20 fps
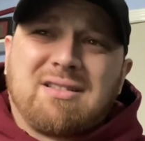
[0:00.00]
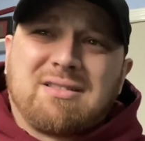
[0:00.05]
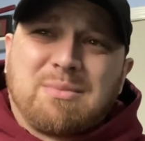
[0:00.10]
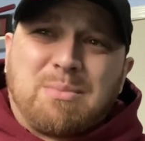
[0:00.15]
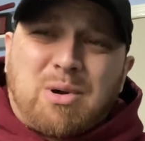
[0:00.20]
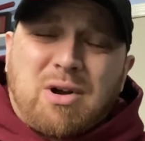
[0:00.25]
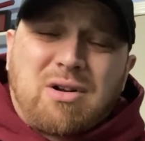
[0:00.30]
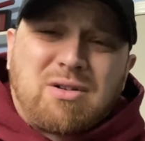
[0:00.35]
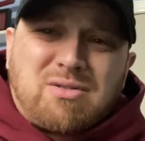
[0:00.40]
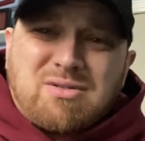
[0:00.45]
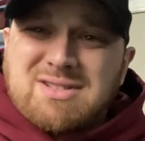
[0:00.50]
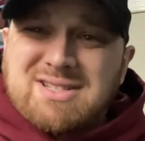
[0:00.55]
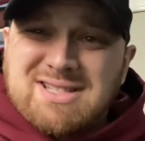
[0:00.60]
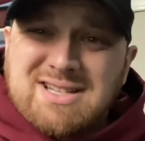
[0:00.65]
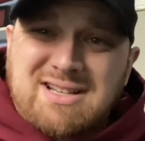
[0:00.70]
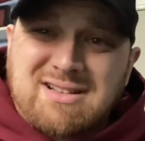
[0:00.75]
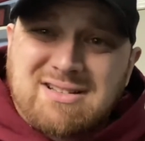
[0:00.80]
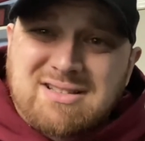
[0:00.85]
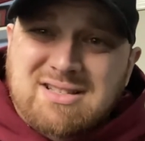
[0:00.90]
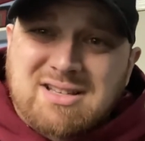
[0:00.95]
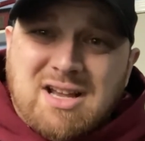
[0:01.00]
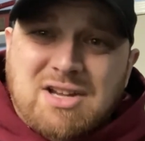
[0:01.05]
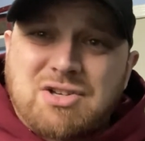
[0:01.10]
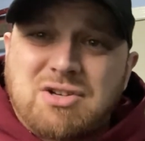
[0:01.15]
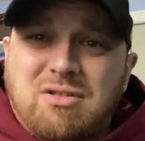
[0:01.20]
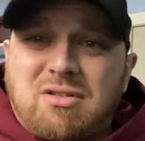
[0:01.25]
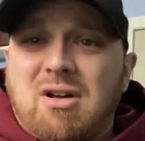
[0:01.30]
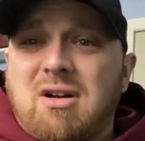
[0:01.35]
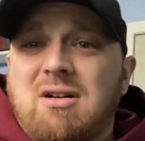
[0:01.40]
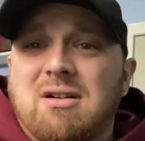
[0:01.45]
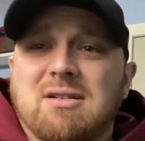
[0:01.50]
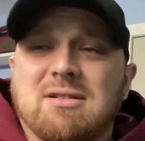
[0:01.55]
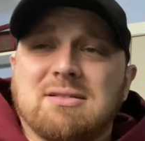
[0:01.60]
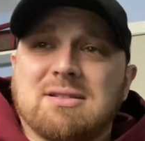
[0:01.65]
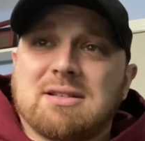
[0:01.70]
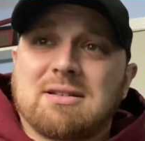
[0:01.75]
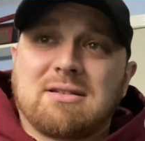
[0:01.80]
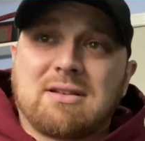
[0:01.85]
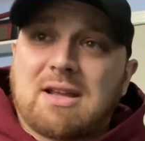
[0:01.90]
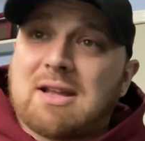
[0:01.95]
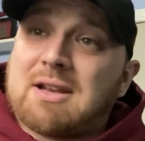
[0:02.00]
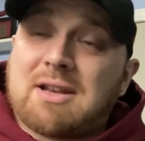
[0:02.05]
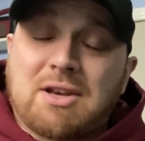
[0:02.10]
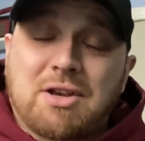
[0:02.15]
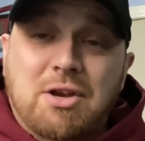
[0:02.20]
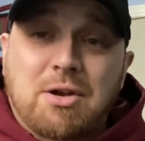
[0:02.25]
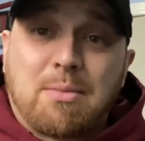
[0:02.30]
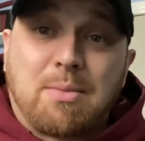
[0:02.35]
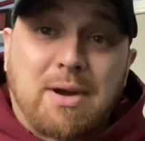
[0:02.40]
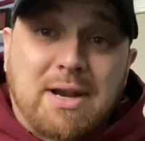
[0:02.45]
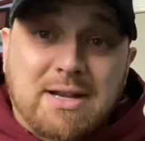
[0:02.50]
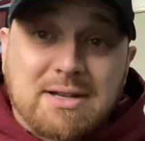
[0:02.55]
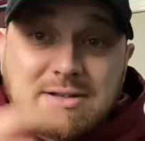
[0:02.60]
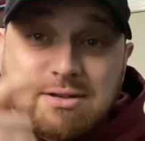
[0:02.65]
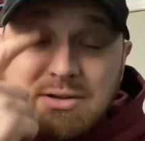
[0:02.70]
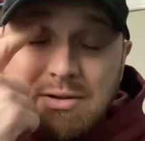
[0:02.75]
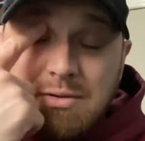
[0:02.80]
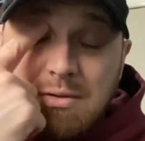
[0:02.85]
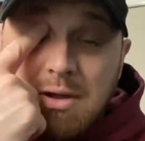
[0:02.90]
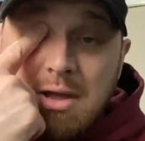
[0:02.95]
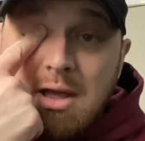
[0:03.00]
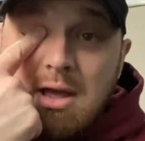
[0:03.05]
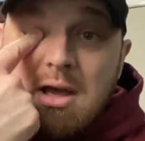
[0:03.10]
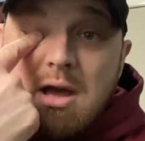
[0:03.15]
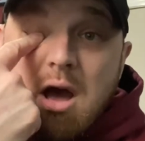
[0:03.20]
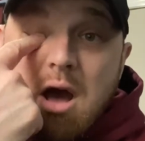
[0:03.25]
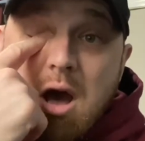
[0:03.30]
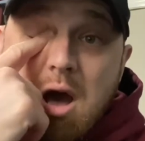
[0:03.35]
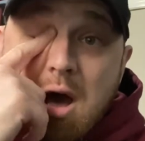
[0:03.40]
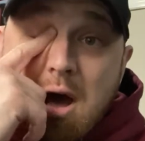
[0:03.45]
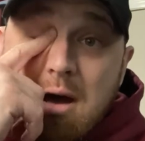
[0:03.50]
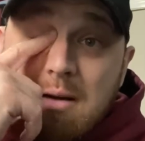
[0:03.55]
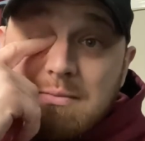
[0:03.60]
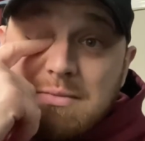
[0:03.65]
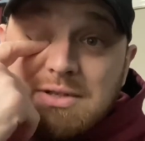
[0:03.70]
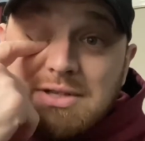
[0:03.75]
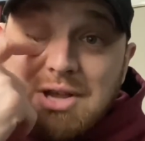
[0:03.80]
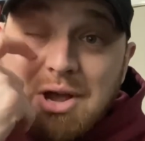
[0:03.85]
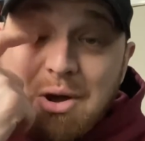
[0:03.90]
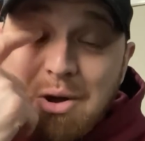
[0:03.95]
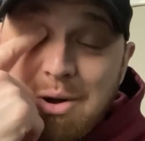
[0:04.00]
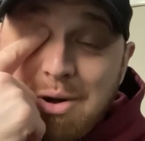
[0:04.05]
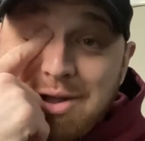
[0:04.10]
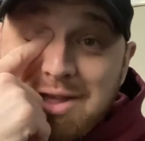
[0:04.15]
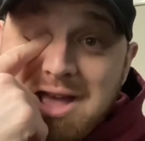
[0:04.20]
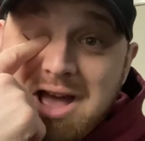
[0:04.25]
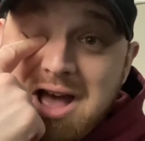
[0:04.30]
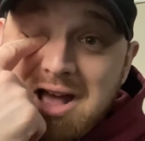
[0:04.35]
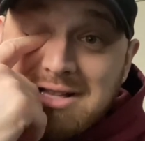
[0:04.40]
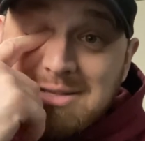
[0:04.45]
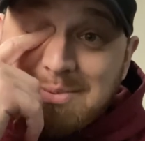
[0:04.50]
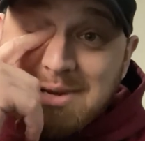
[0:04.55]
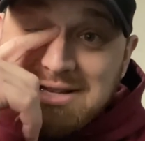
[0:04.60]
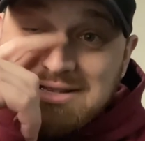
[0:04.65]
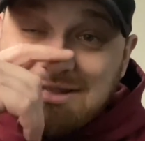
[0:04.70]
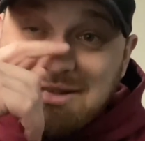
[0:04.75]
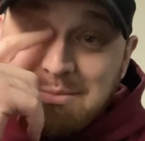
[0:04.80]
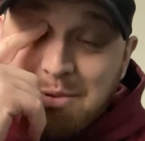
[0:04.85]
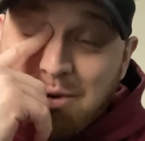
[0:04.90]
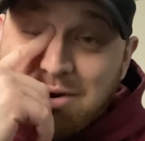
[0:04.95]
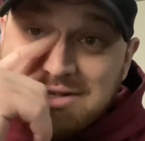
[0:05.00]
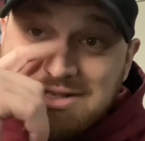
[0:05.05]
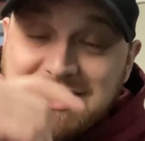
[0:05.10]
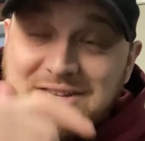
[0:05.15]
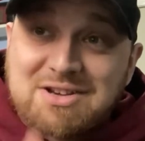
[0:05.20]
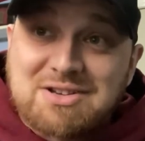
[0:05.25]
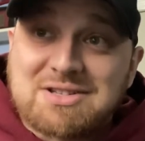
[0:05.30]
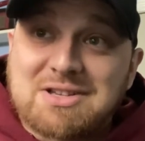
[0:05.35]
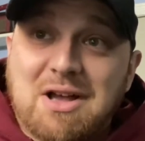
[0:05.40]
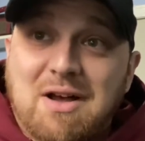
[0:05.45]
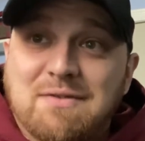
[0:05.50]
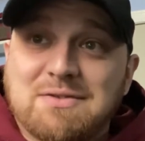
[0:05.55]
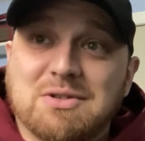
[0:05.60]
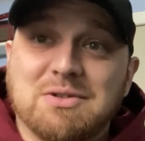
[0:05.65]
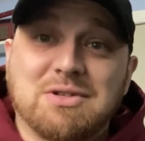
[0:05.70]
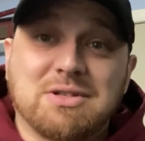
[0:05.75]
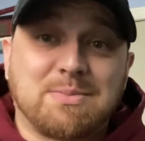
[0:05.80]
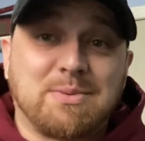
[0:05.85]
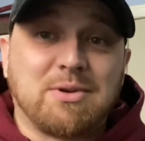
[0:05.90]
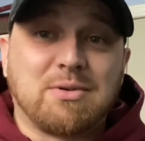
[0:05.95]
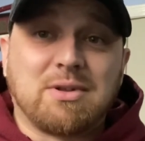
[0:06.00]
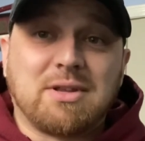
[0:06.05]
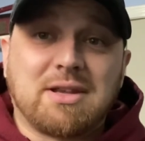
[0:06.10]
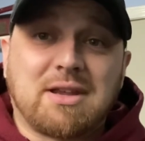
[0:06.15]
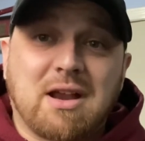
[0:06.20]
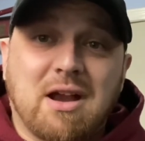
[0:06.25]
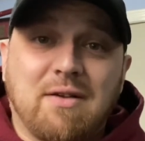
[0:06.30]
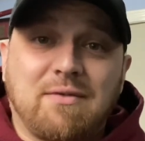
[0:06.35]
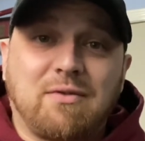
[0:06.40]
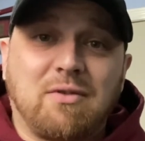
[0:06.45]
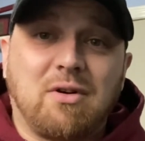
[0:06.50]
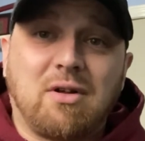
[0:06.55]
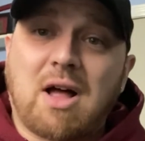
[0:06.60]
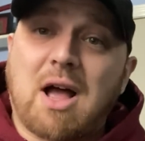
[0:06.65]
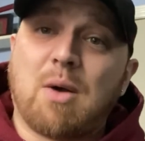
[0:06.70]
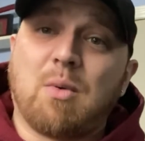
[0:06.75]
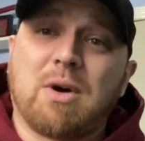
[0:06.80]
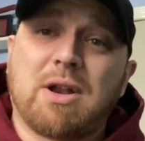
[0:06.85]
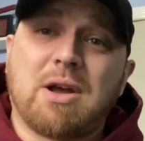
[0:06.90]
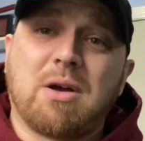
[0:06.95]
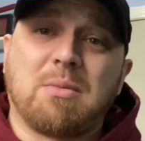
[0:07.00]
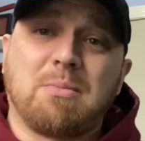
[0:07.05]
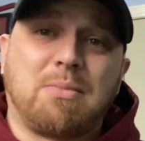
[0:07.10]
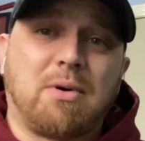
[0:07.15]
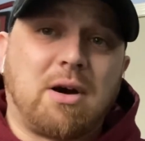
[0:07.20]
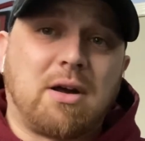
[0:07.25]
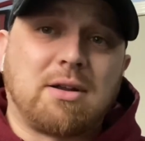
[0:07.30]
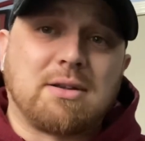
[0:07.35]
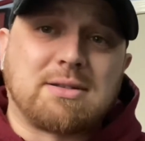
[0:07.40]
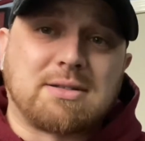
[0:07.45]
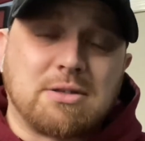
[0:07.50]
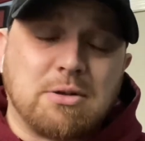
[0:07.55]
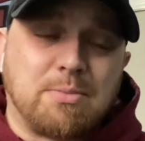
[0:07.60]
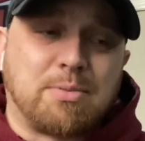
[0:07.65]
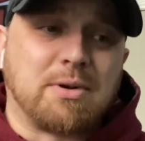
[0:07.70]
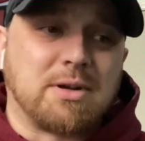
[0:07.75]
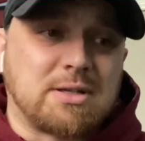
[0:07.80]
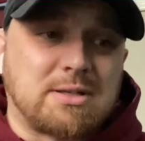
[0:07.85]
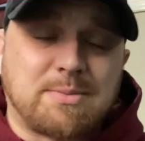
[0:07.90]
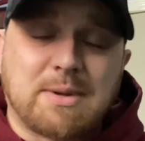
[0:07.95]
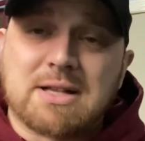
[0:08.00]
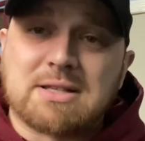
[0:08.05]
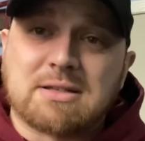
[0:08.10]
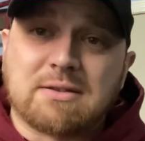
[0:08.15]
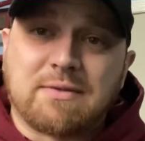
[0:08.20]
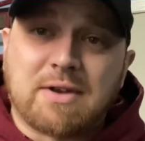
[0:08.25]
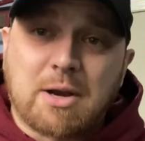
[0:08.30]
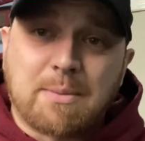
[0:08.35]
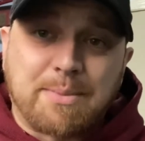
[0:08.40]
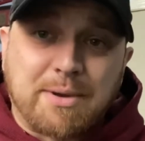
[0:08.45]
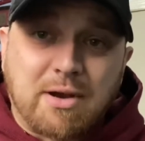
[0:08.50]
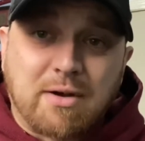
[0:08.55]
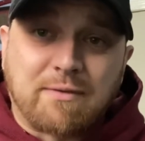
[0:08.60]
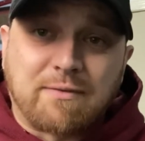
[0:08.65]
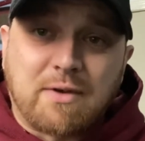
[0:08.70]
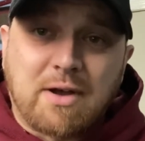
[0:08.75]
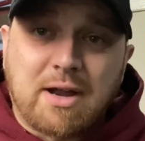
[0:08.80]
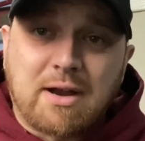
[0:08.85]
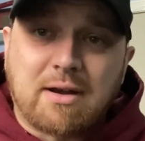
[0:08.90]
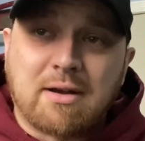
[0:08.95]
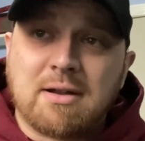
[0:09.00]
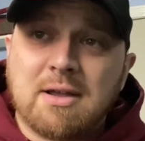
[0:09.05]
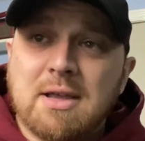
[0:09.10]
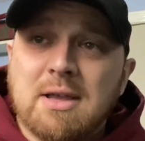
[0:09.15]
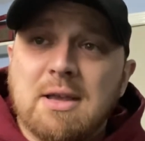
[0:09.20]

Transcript: Particles sit inside your lungs and into your brain too. So yeah, it's basically poisoning yourself. So just be really careful. I went out and bought a super expensive air purifier.